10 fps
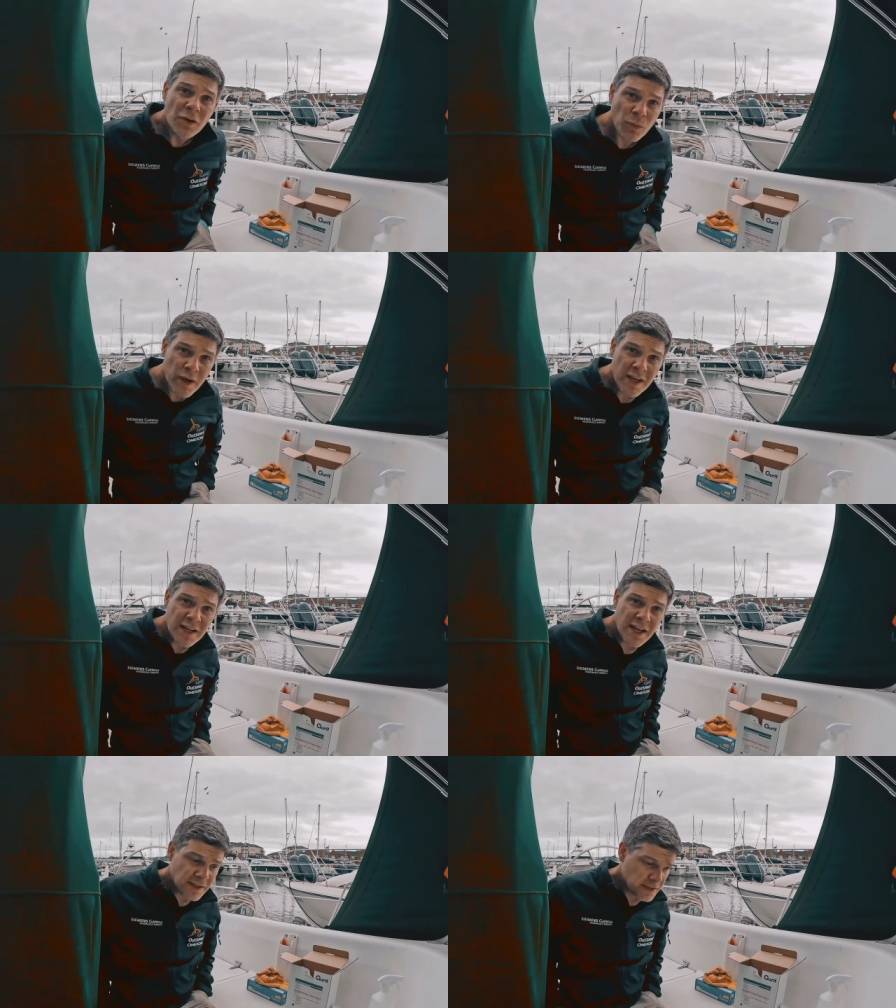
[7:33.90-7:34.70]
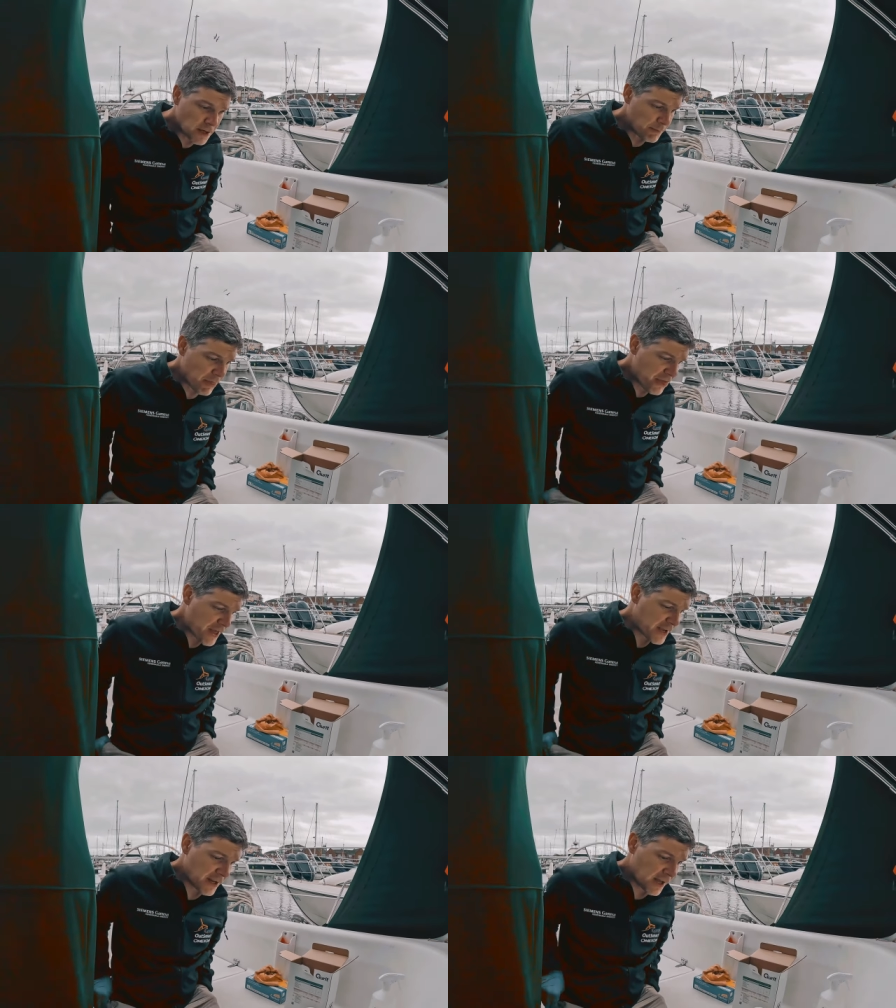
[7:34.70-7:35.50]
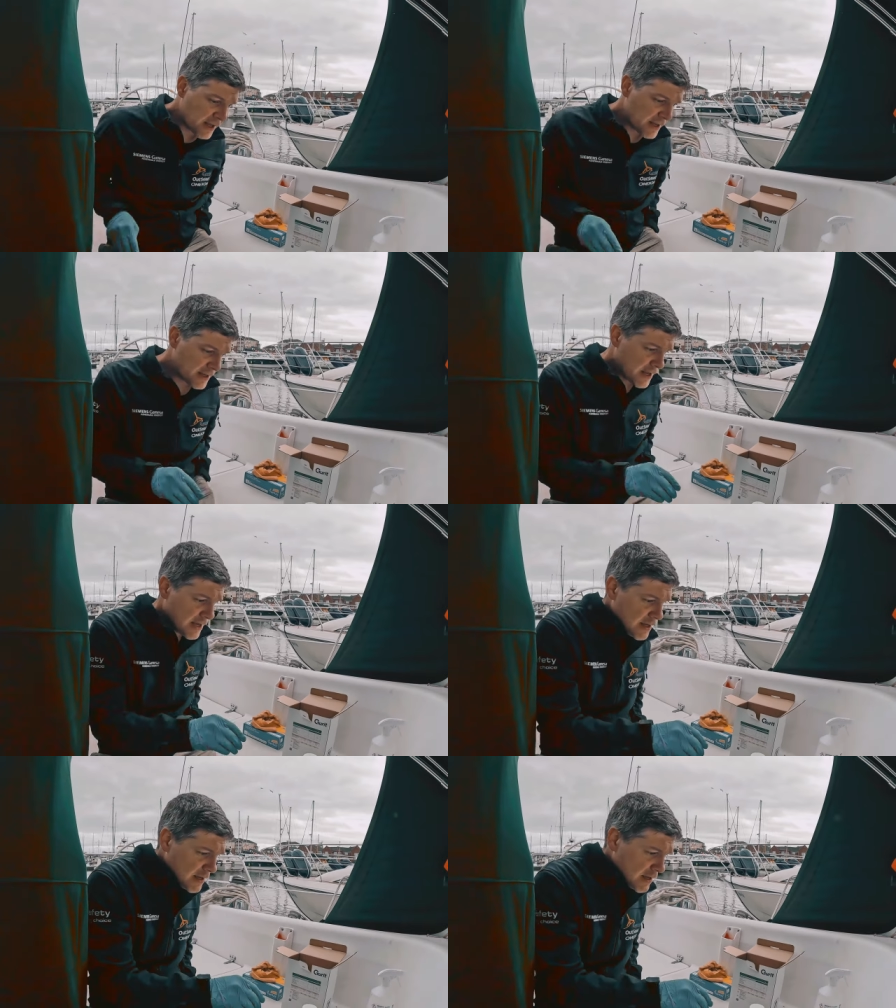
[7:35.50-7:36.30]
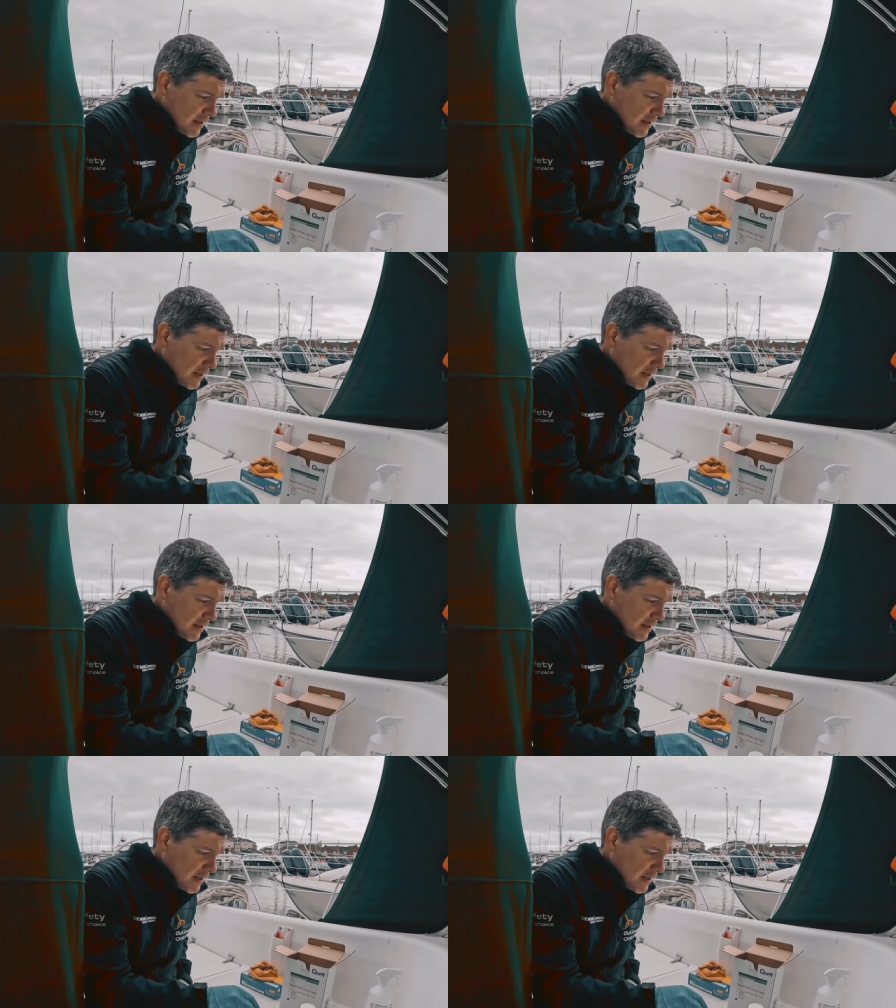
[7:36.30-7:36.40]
We need some thickener in here.